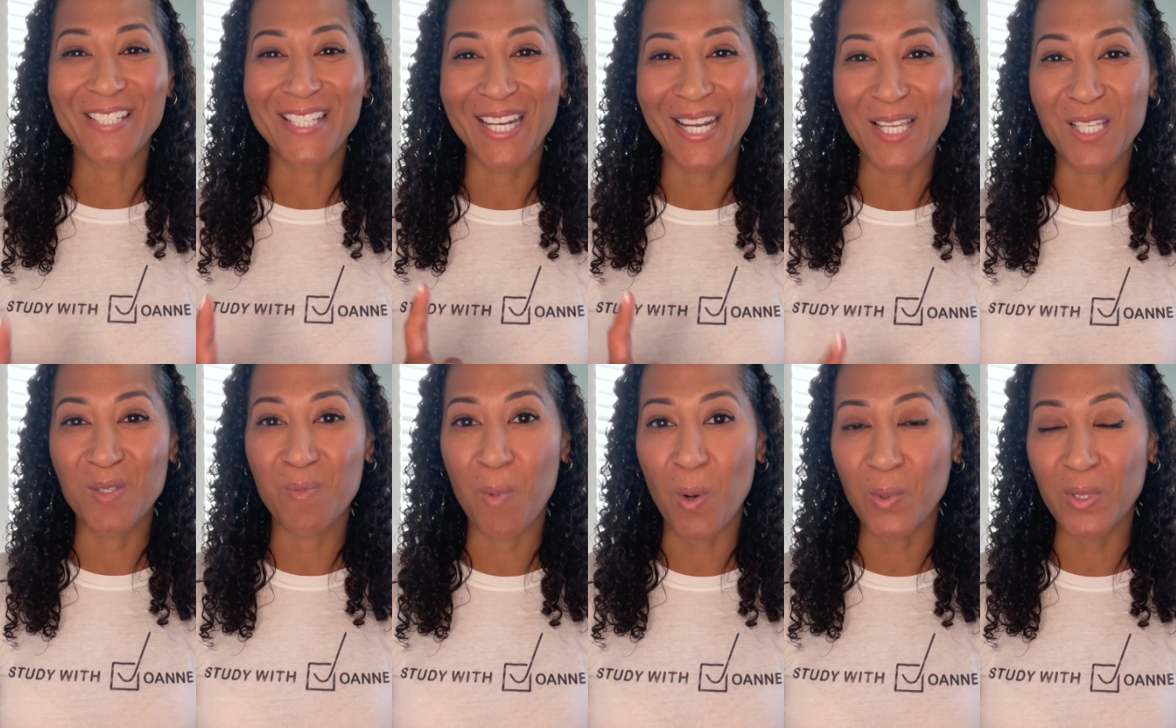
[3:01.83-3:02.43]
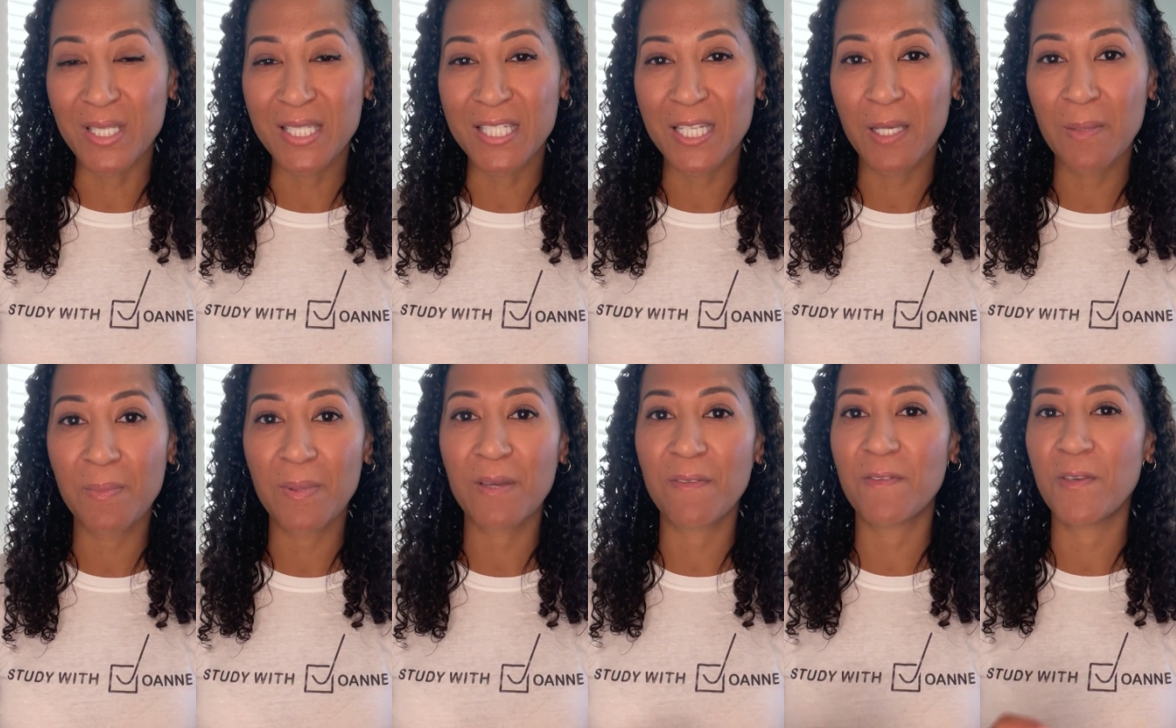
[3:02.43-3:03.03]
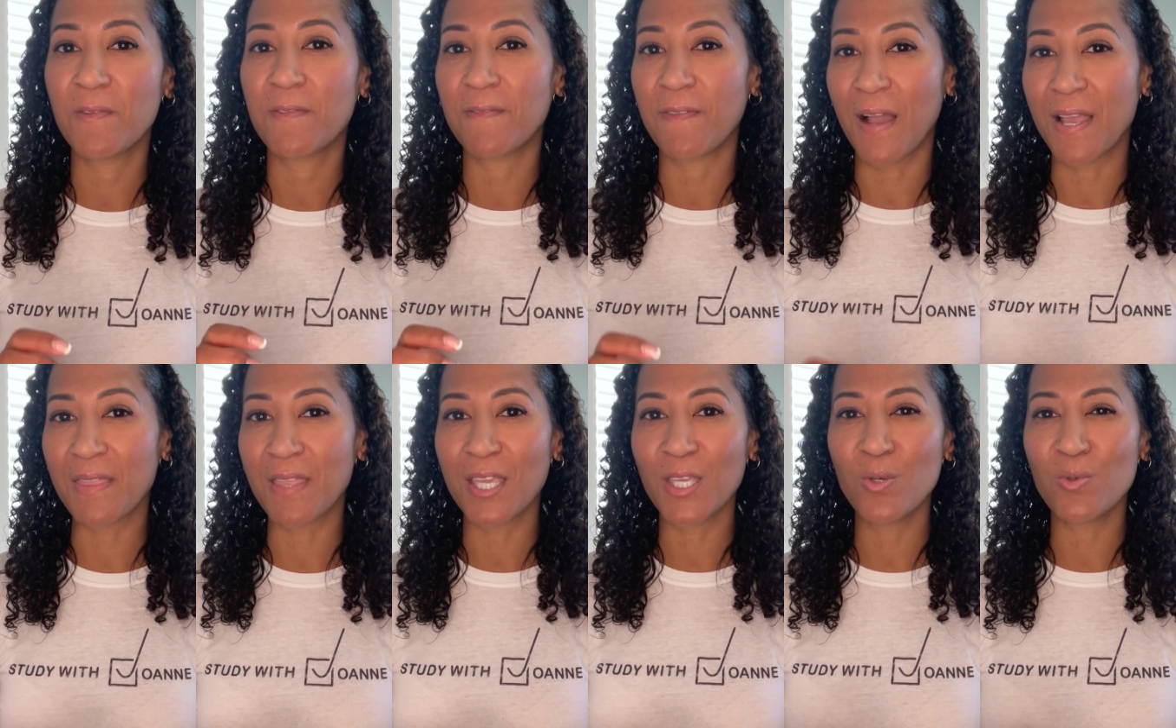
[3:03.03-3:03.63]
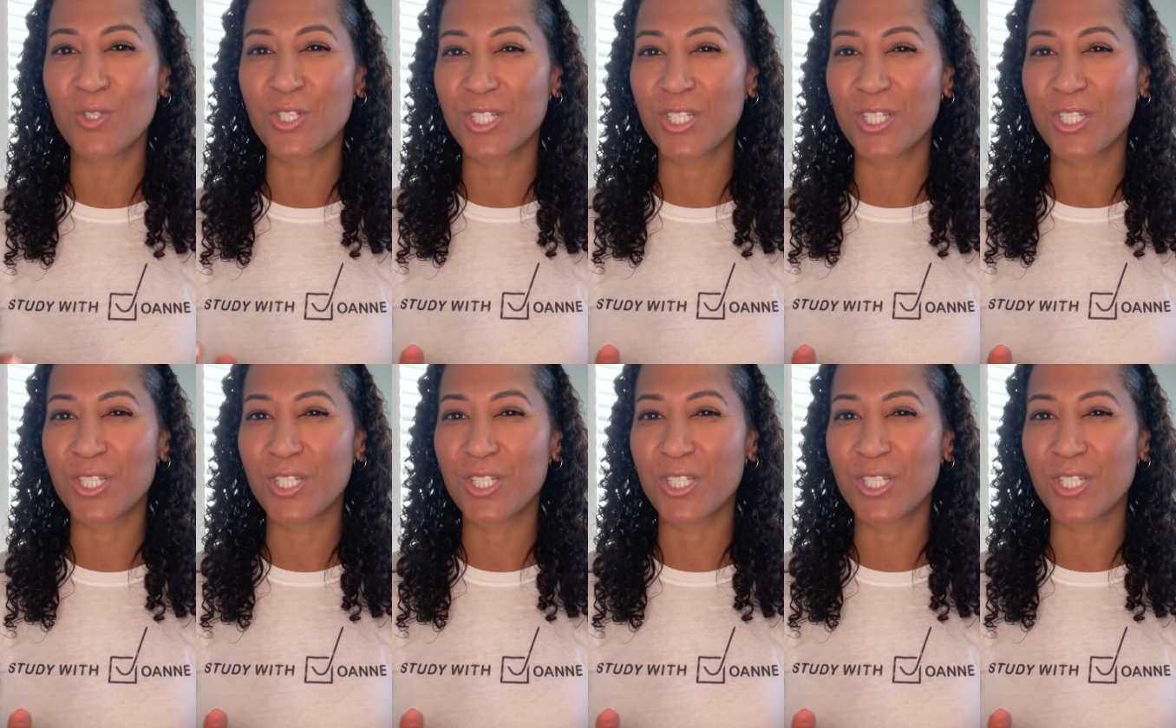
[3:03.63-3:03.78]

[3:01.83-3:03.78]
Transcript: today's bonus tip, if you find that you